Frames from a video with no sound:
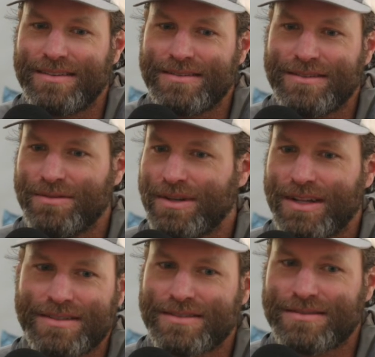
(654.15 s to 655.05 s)
you
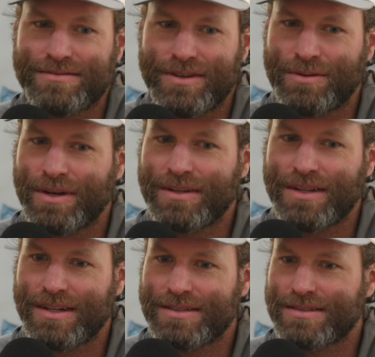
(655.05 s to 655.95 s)
realize very quickly
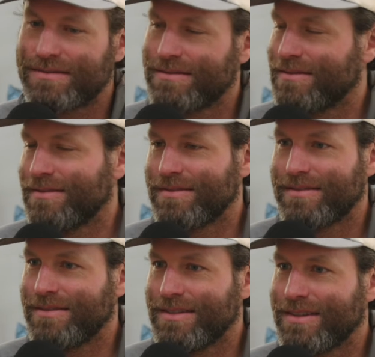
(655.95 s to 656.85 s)
that
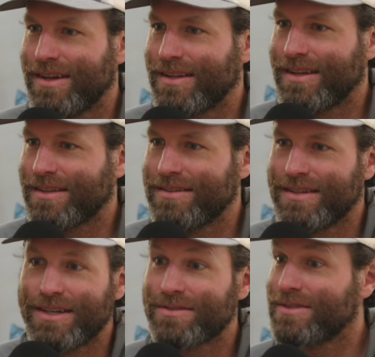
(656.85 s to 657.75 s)
it's not like a
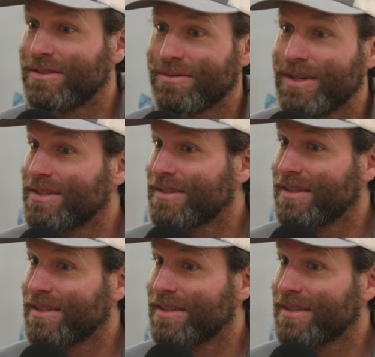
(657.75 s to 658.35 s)
dangerous situation,